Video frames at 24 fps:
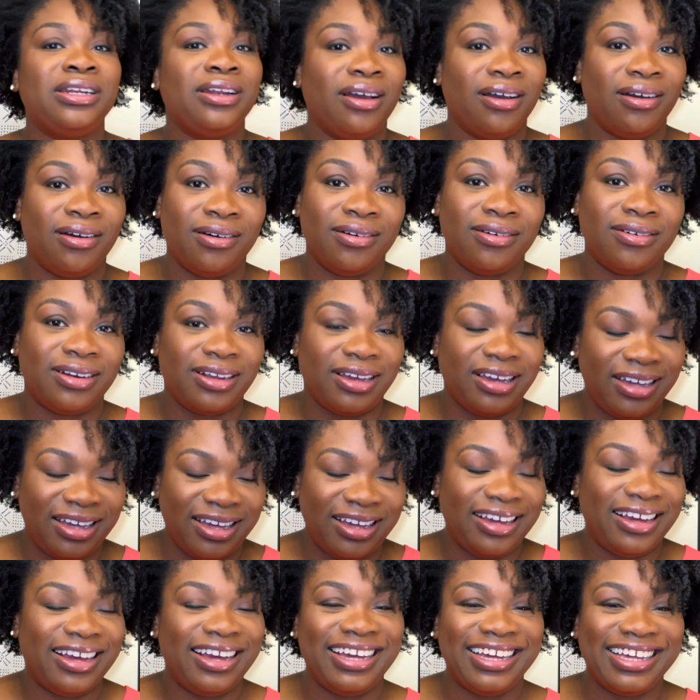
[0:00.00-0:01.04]
don't
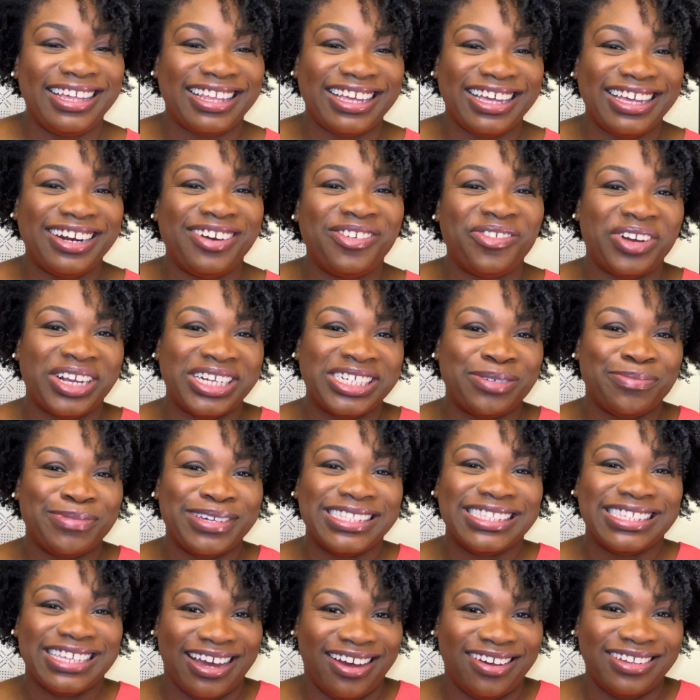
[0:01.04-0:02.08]
get a
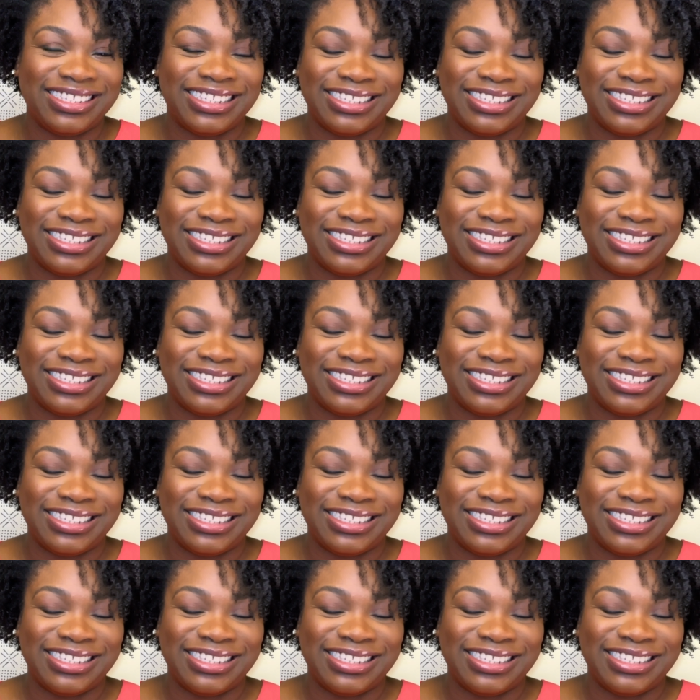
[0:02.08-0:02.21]
regimen down.